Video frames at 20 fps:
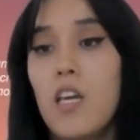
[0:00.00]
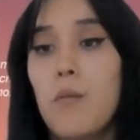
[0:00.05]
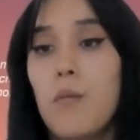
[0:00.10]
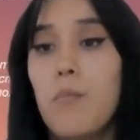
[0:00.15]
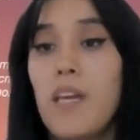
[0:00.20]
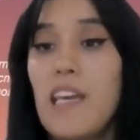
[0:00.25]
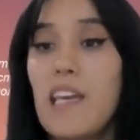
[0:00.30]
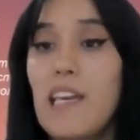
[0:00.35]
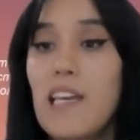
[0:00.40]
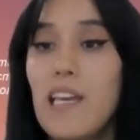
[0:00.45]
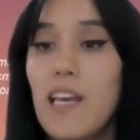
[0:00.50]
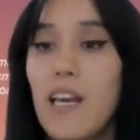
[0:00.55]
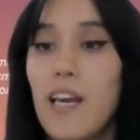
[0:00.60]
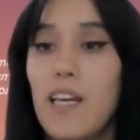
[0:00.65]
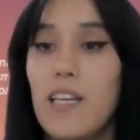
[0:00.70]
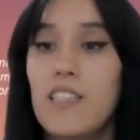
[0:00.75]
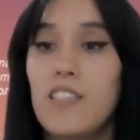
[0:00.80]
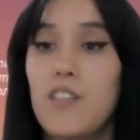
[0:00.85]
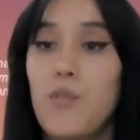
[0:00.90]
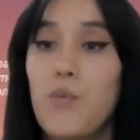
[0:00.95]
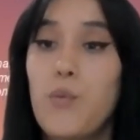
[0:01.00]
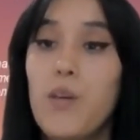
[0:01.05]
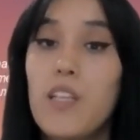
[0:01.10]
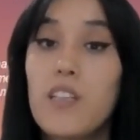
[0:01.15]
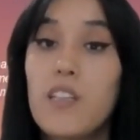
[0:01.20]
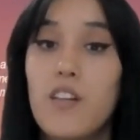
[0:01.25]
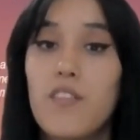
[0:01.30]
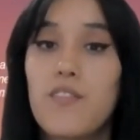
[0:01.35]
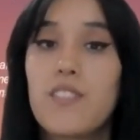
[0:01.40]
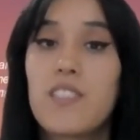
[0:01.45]
being in the
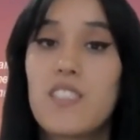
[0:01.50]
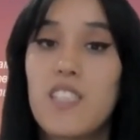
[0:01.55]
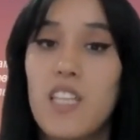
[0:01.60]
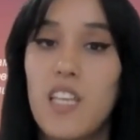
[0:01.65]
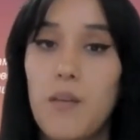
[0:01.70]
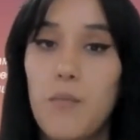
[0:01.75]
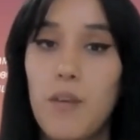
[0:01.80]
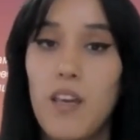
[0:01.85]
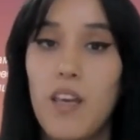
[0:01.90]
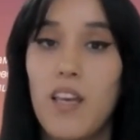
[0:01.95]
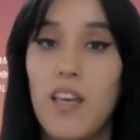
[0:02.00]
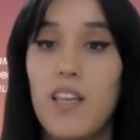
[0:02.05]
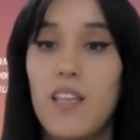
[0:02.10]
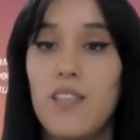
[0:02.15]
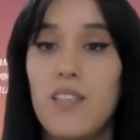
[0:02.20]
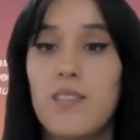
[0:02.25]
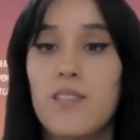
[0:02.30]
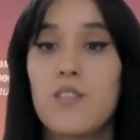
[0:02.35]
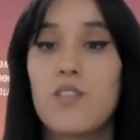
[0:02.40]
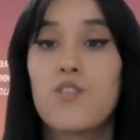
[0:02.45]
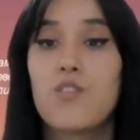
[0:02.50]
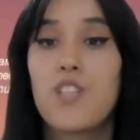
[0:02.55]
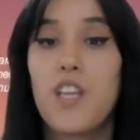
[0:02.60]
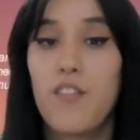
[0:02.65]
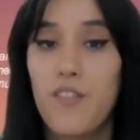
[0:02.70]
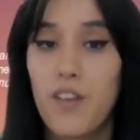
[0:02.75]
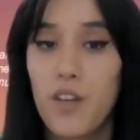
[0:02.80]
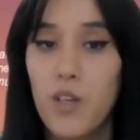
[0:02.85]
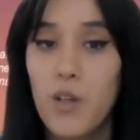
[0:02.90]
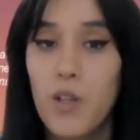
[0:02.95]
field of STEM is
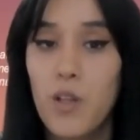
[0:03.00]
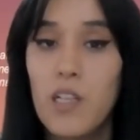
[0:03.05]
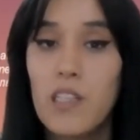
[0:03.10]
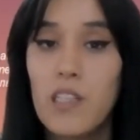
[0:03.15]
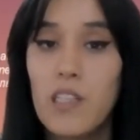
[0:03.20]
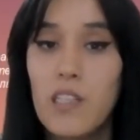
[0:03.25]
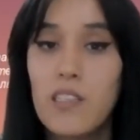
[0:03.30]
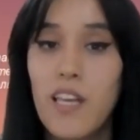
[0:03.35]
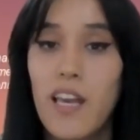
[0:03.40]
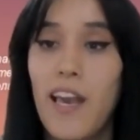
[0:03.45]
difficult,